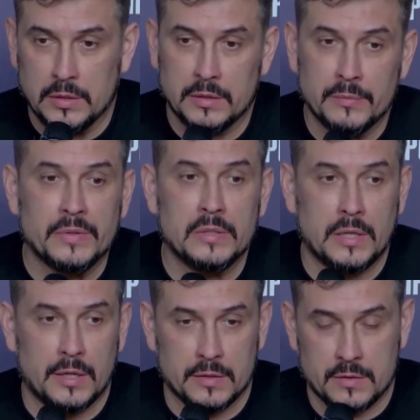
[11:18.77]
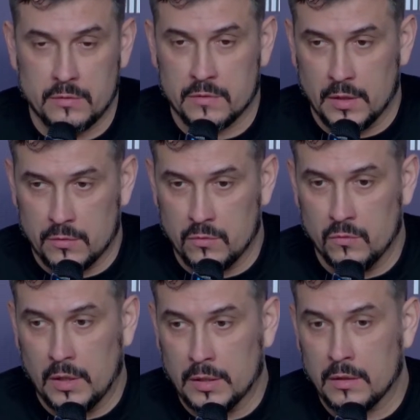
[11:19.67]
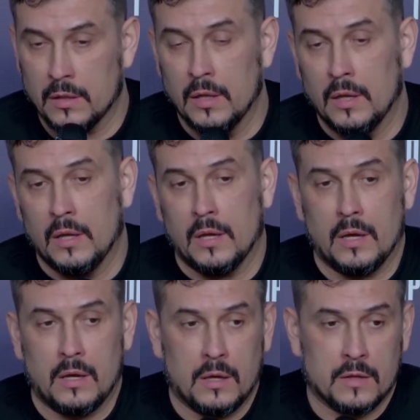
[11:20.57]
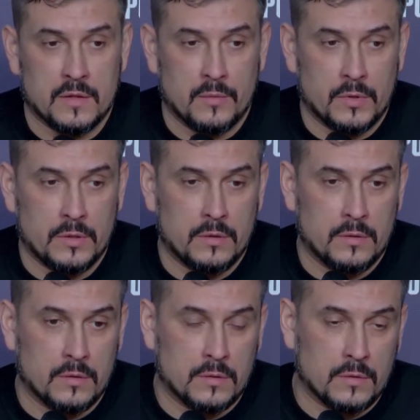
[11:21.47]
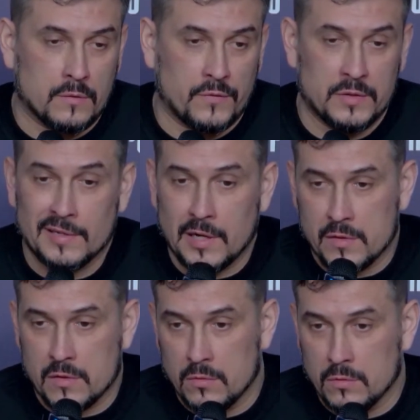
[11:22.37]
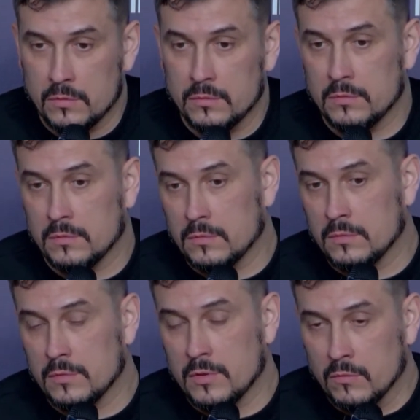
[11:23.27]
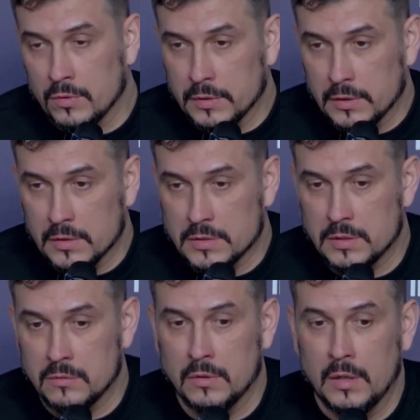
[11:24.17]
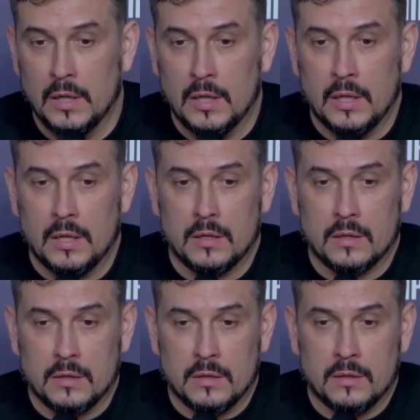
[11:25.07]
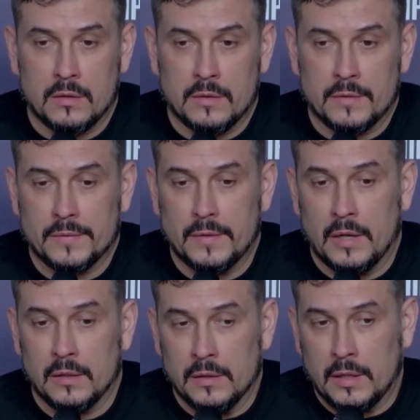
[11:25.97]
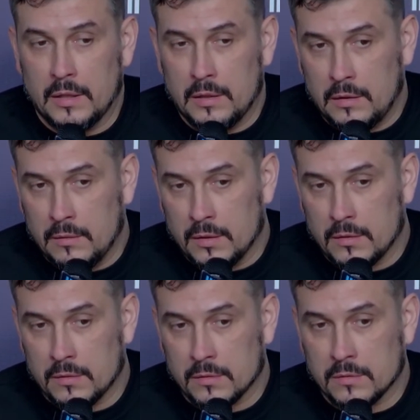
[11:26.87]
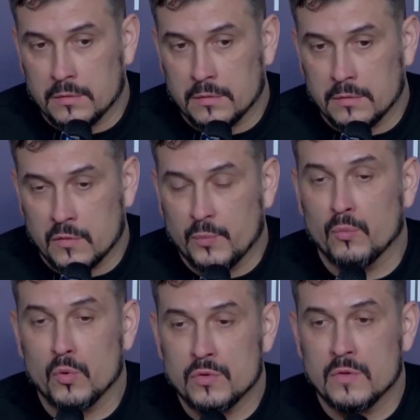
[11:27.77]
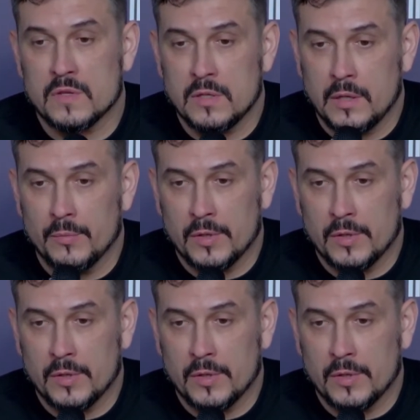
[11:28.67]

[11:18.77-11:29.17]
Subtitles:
the problem of the war of Ukraine is not being paid sufficient attention by the International Federation of Red Cross,